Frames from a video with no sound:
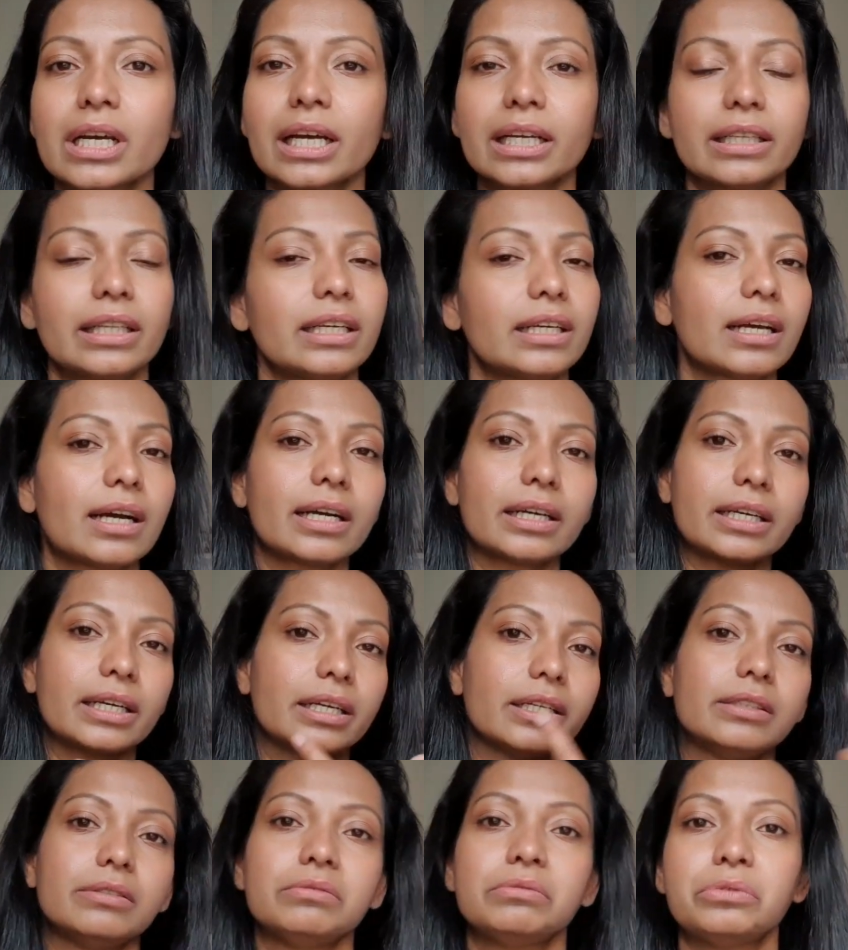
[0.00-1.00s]
I think I
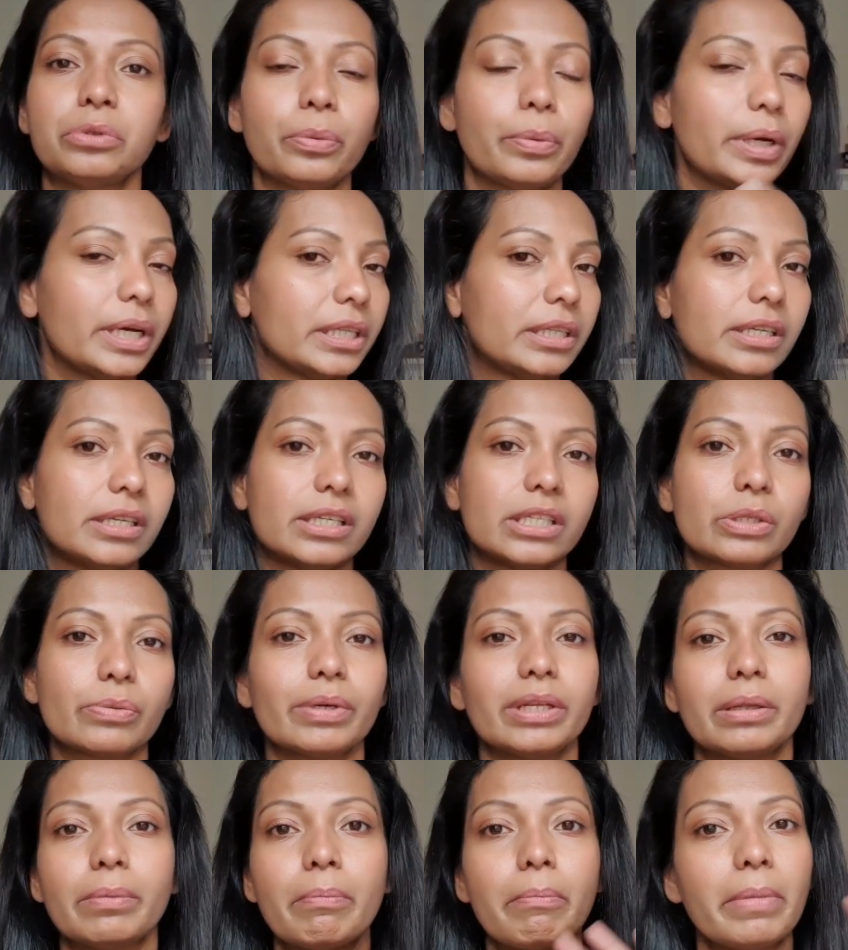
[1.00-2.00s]
can wear this
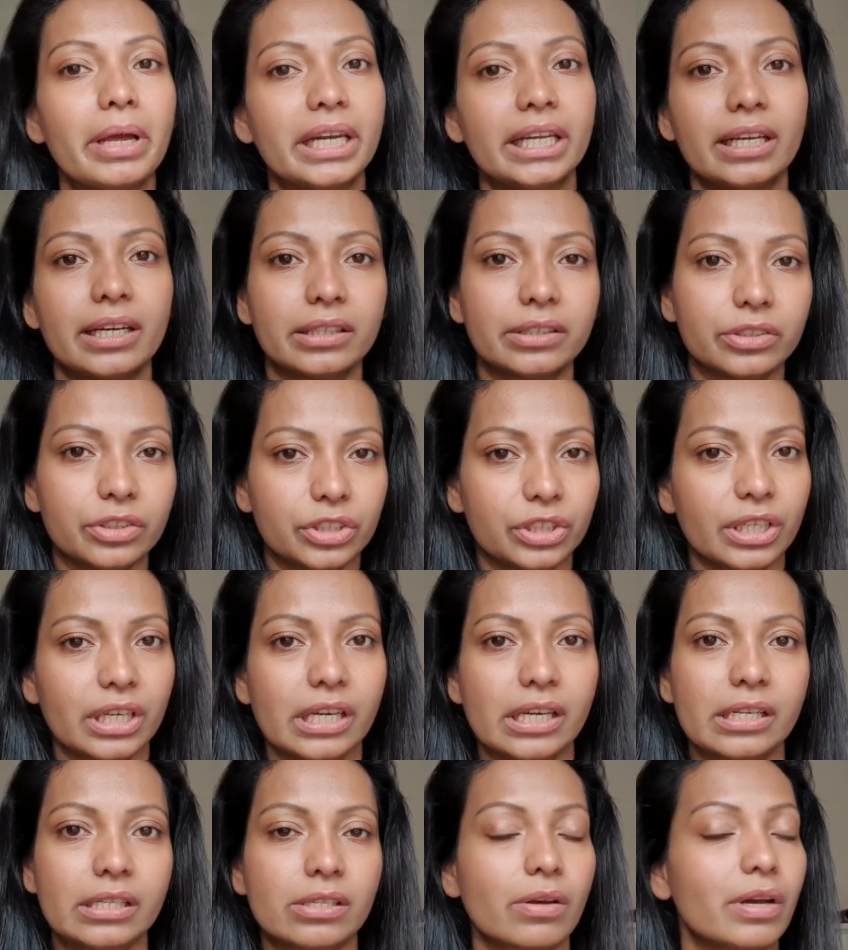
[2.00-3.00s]
with many other
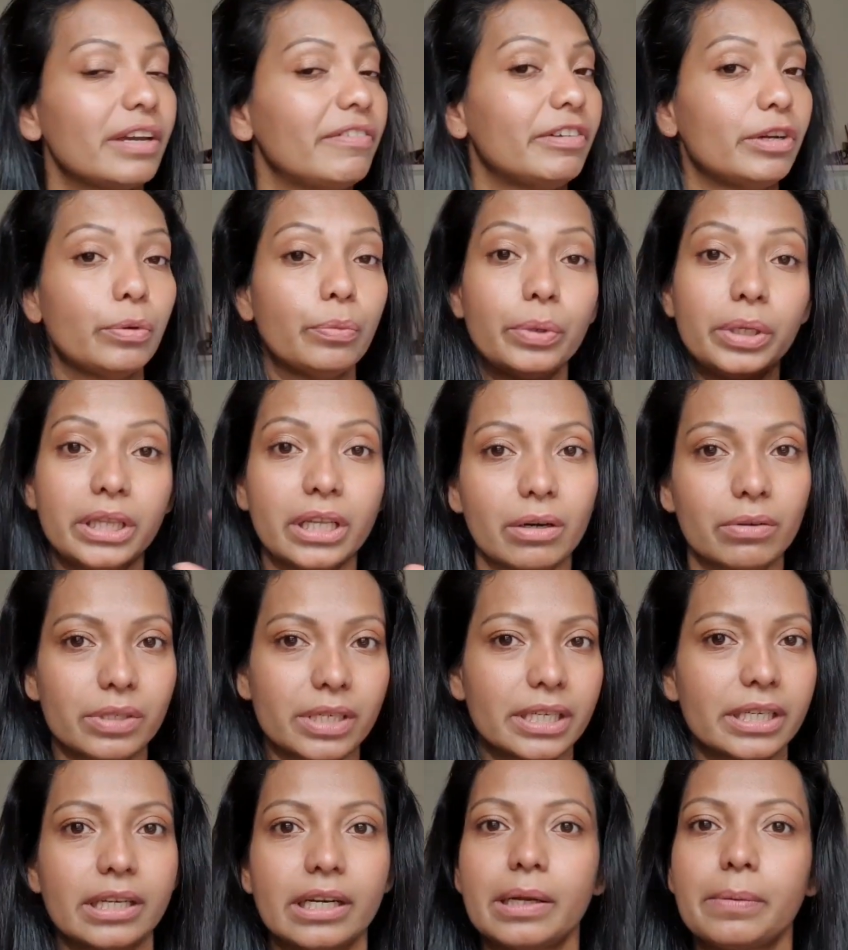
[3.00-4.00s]
shades or even without
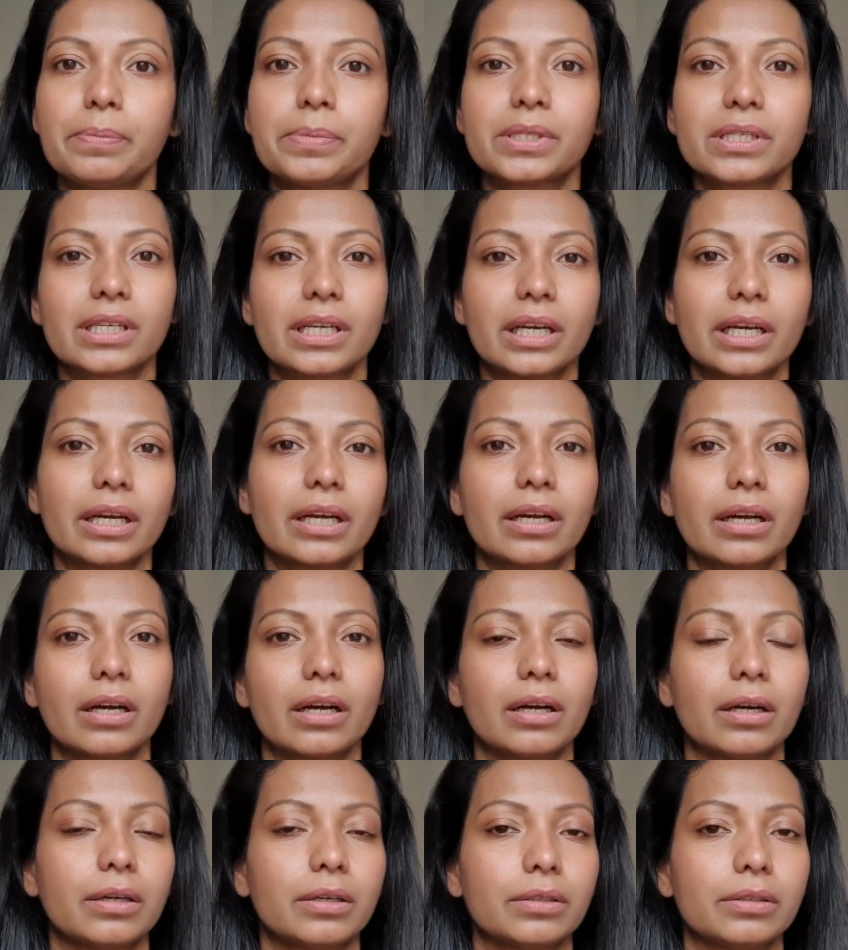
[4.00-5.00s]
any lipstick.
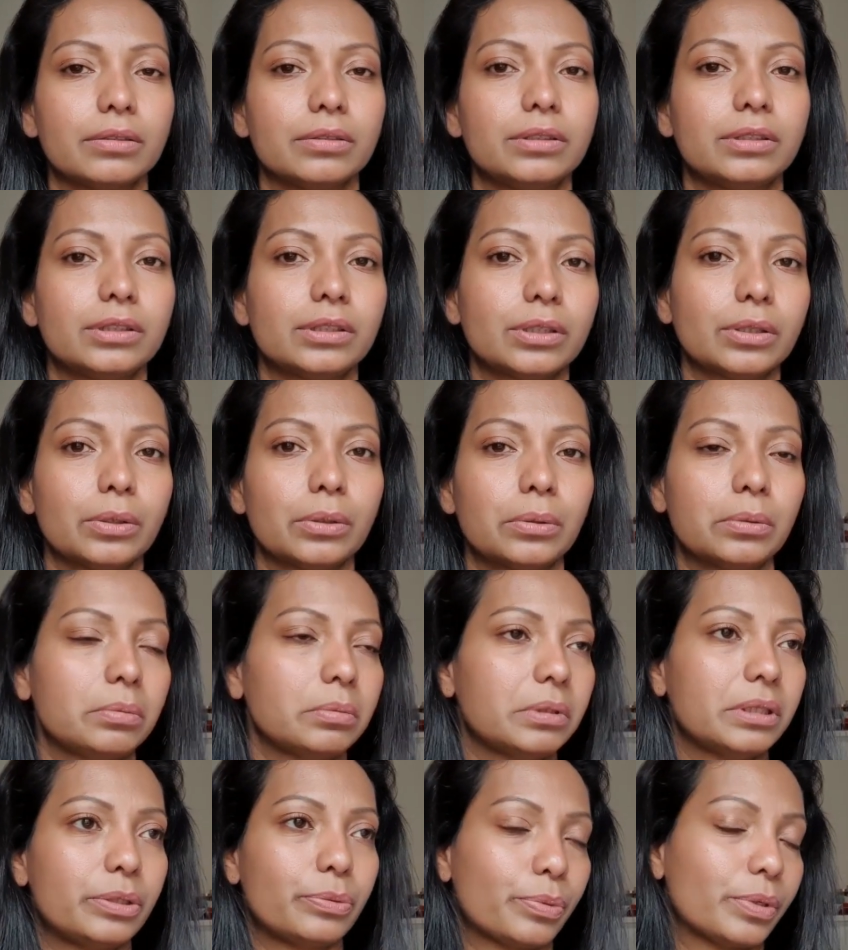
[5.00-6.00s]
So
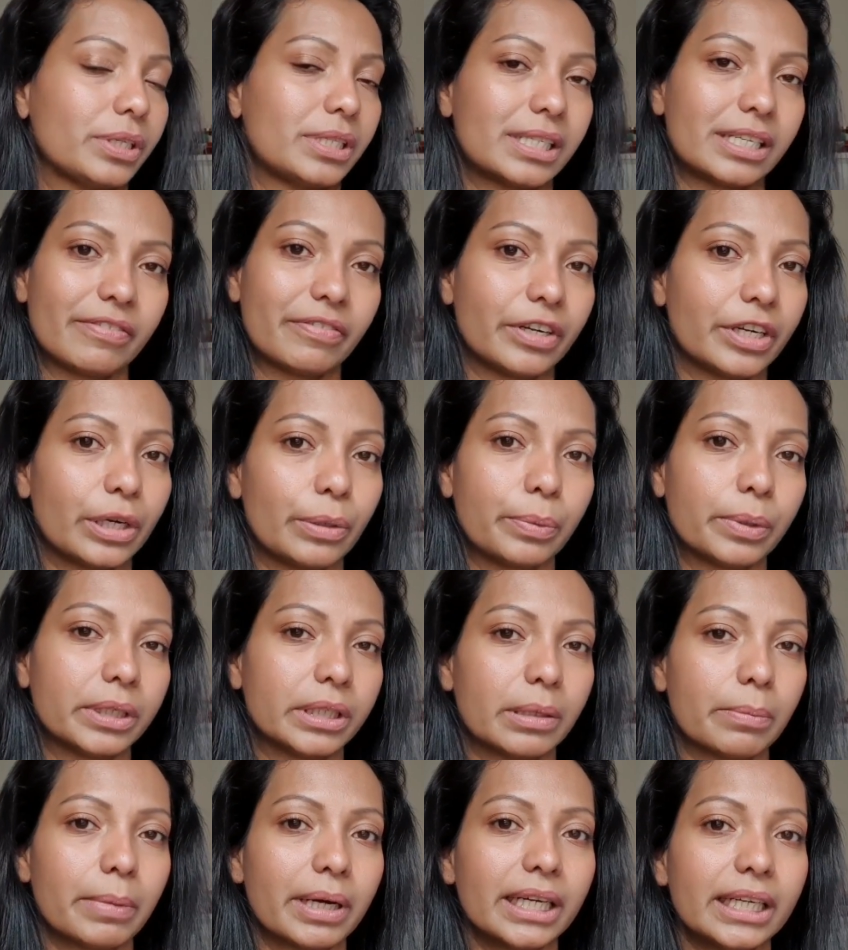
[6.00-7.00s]
it was definitely worth
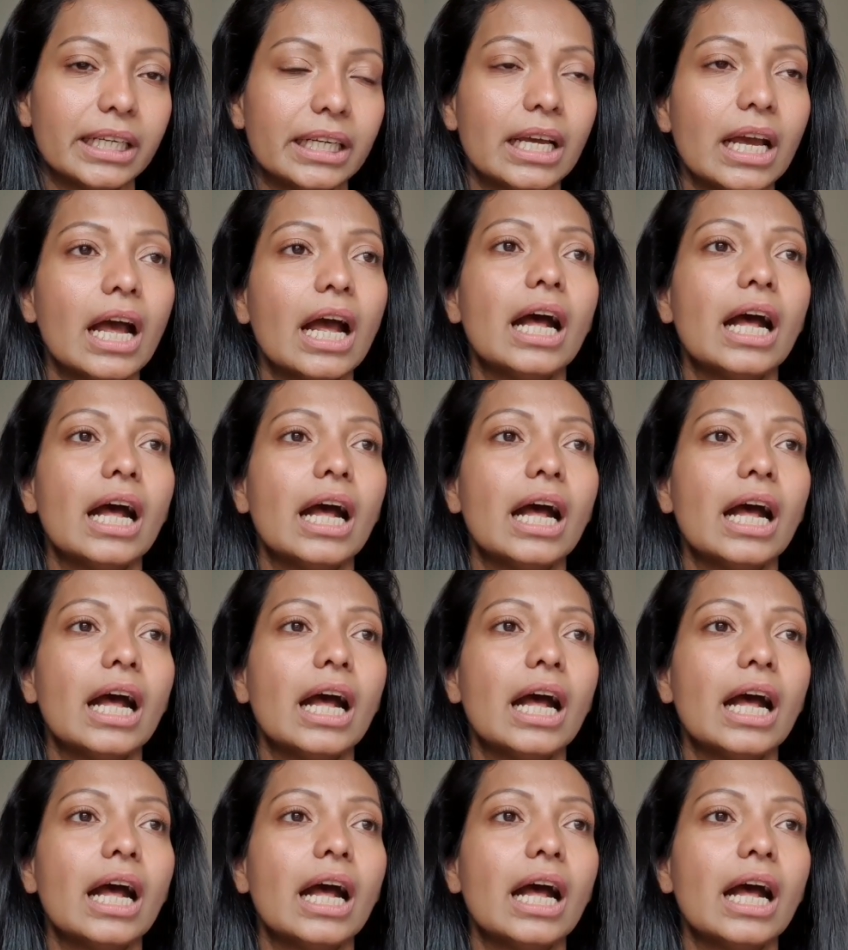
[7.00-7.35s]
the money.